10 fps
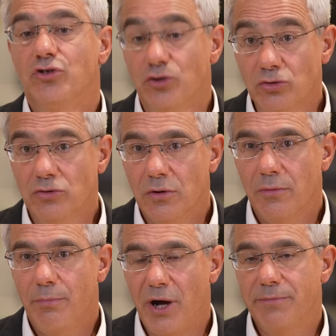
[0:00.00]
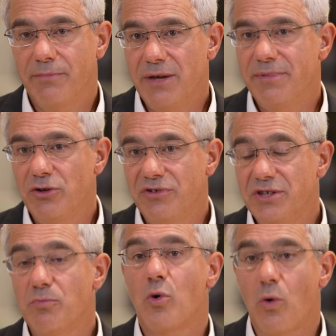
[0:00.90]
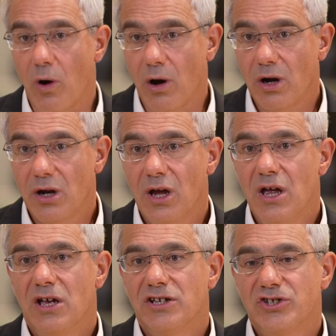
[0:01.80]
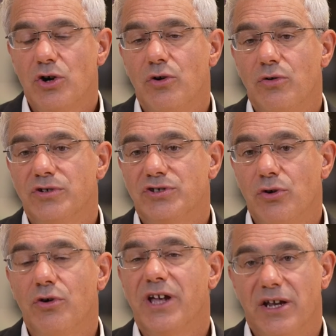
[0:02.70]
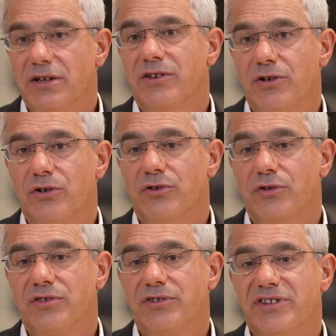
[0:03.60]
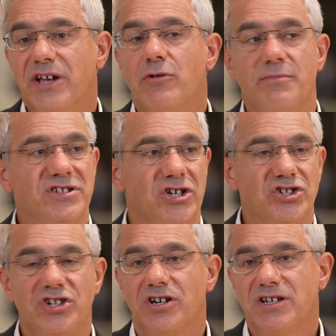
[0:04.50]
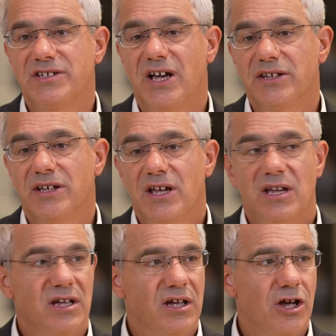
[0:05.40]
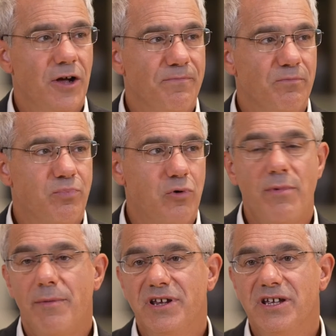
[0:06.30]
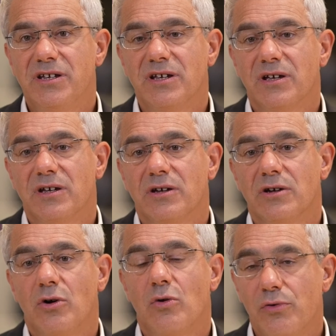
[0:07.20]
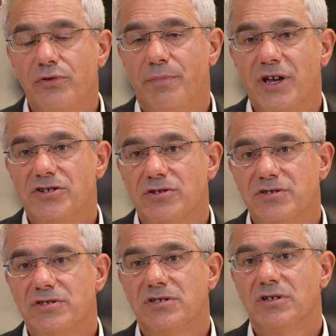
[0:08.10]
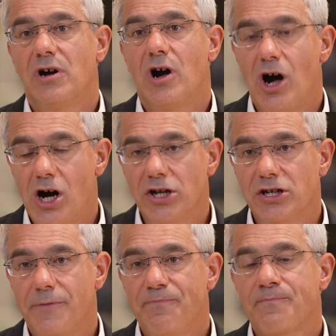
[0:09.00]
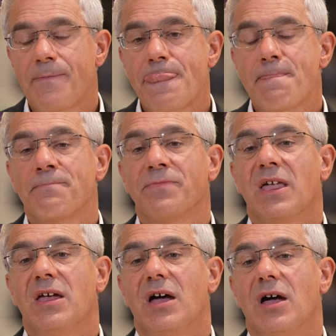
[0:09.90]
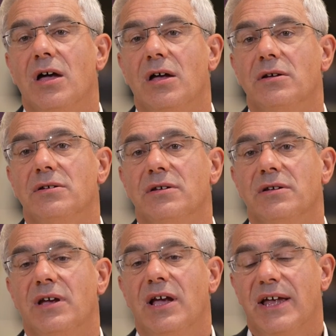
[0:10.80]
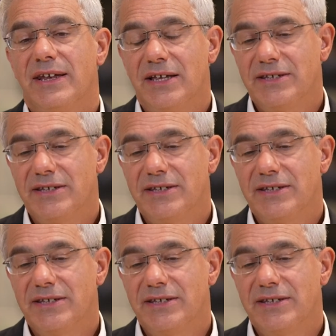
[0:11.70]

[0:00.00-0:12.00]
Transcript: do, but maybe you need more. So so again, the the, the take home message here is that um, probably all the patients on uh, El